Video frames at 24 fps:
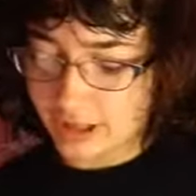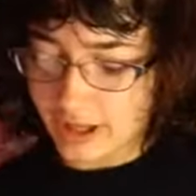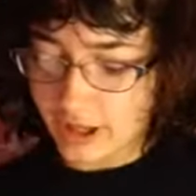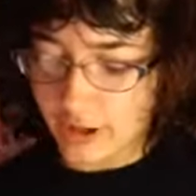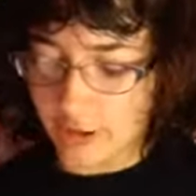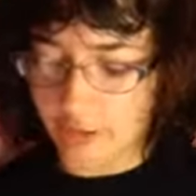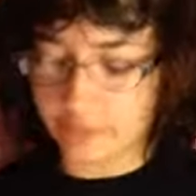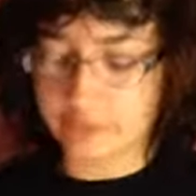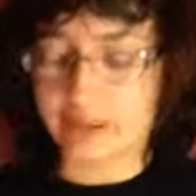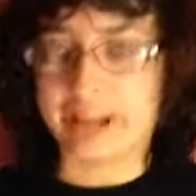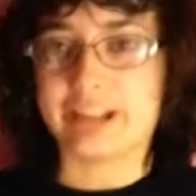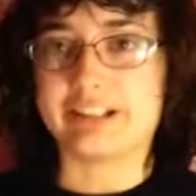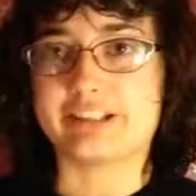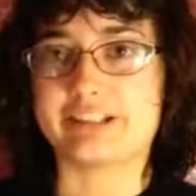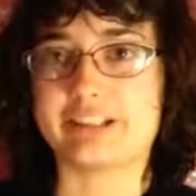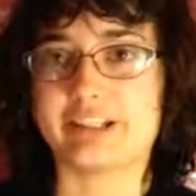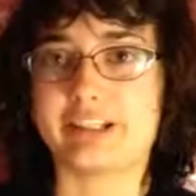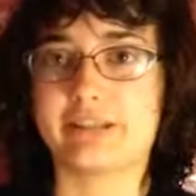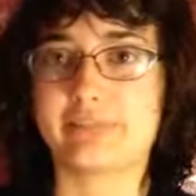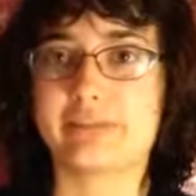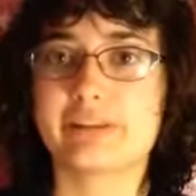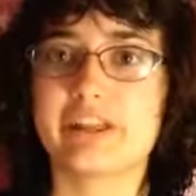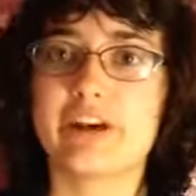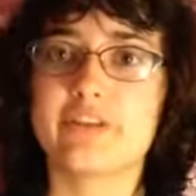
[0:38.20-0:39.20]
Alright,
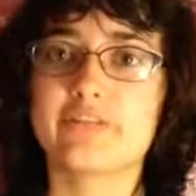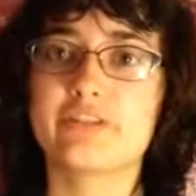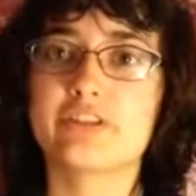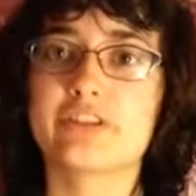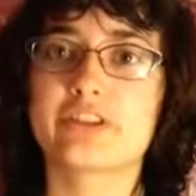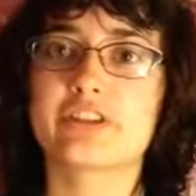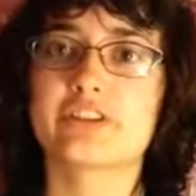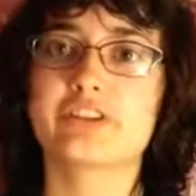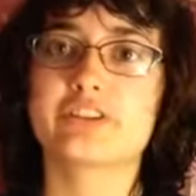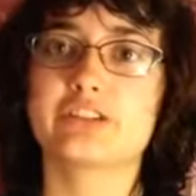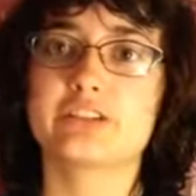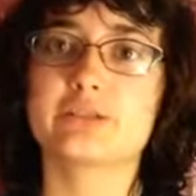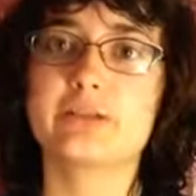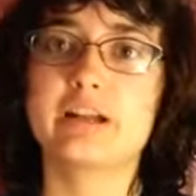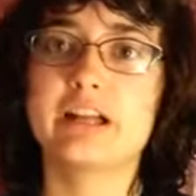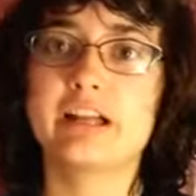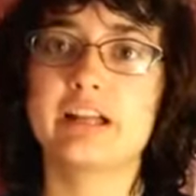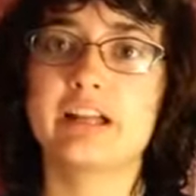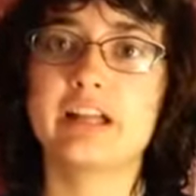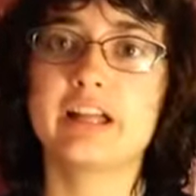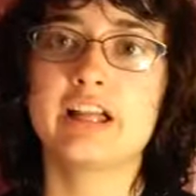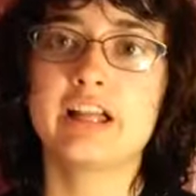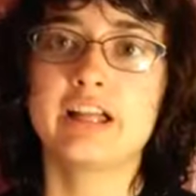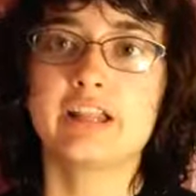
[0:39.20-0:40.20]
without further ado,
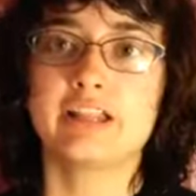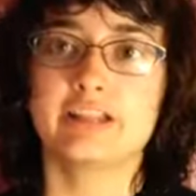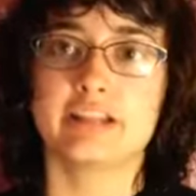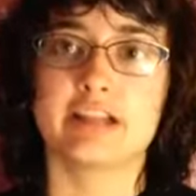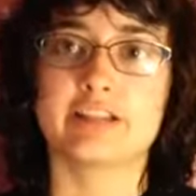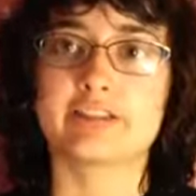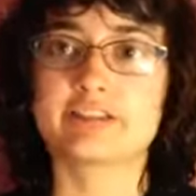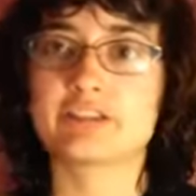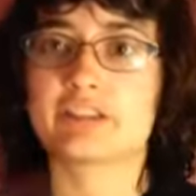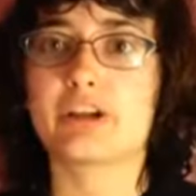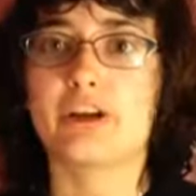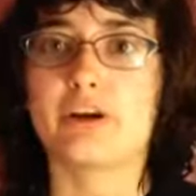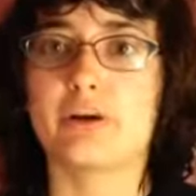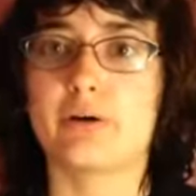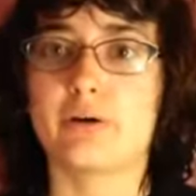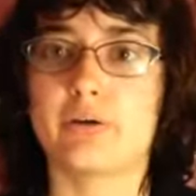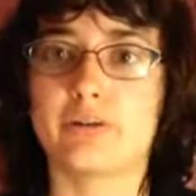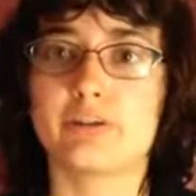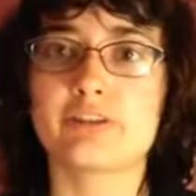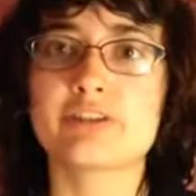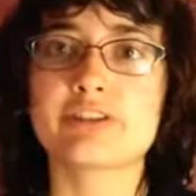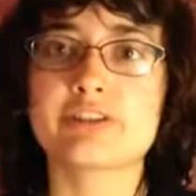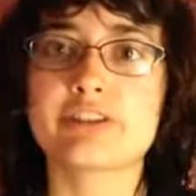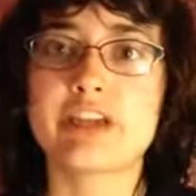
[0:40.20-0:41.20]
let's go.
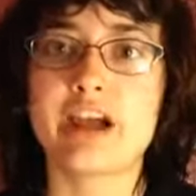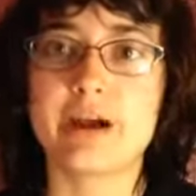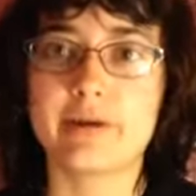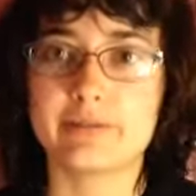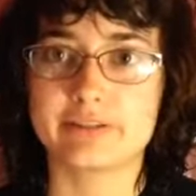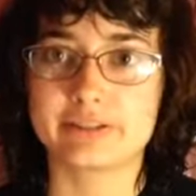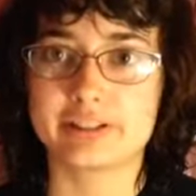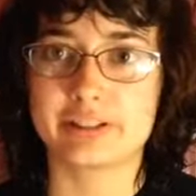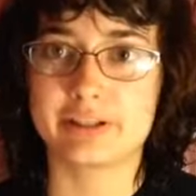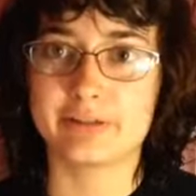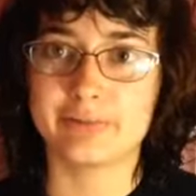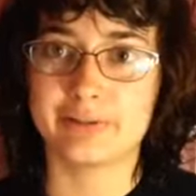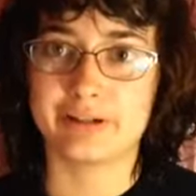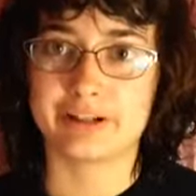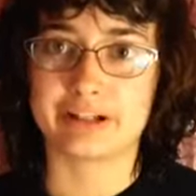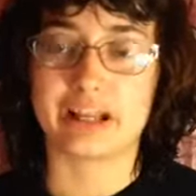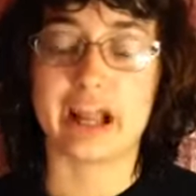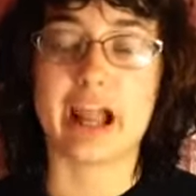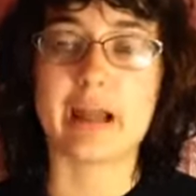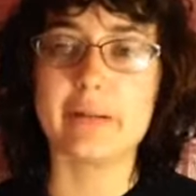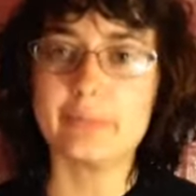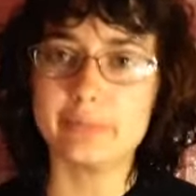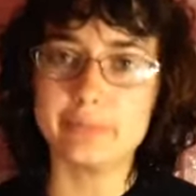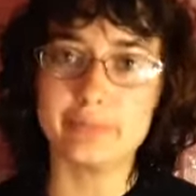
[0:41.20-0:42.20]
This is how it's going to work.
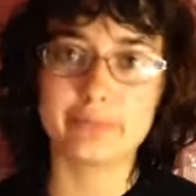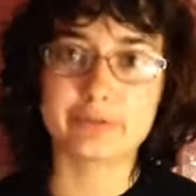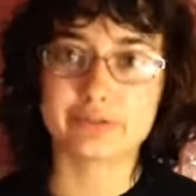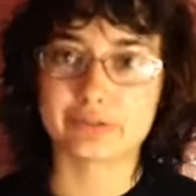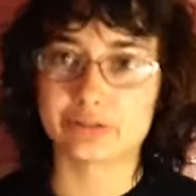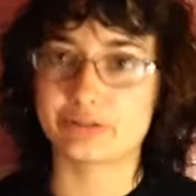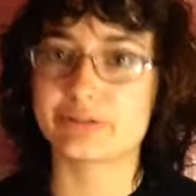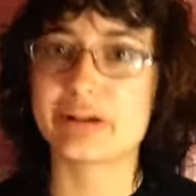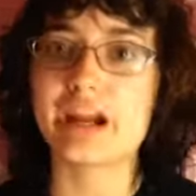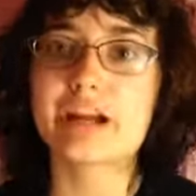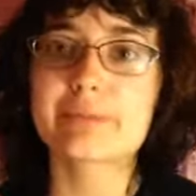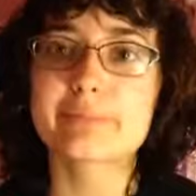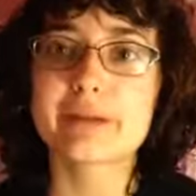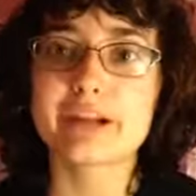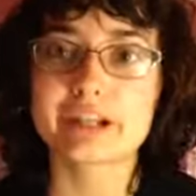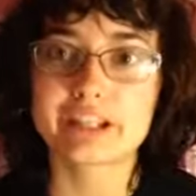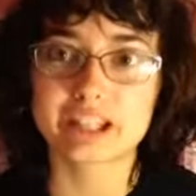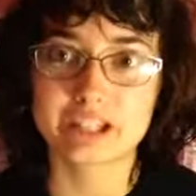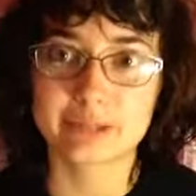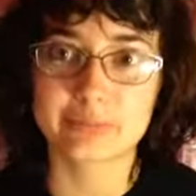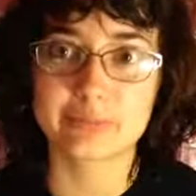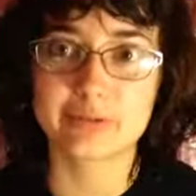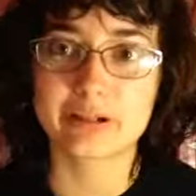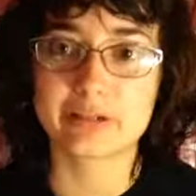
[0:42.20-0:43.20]
I'm going to drag my
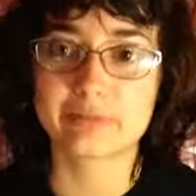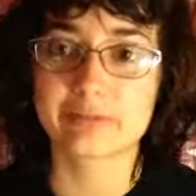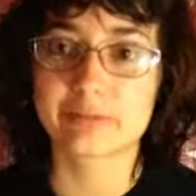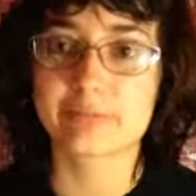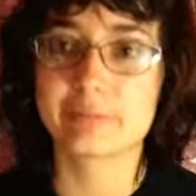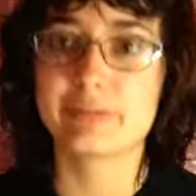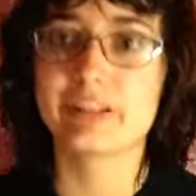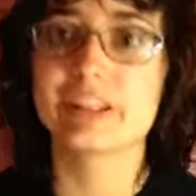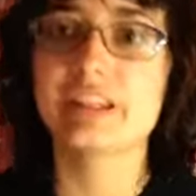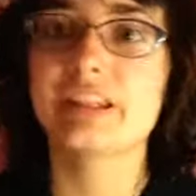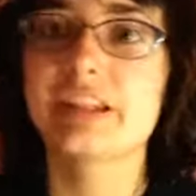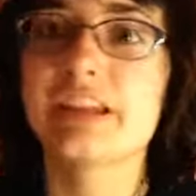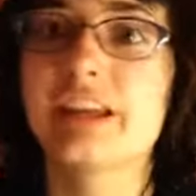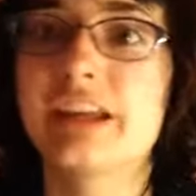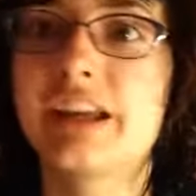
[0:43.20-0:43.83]
camera around with me,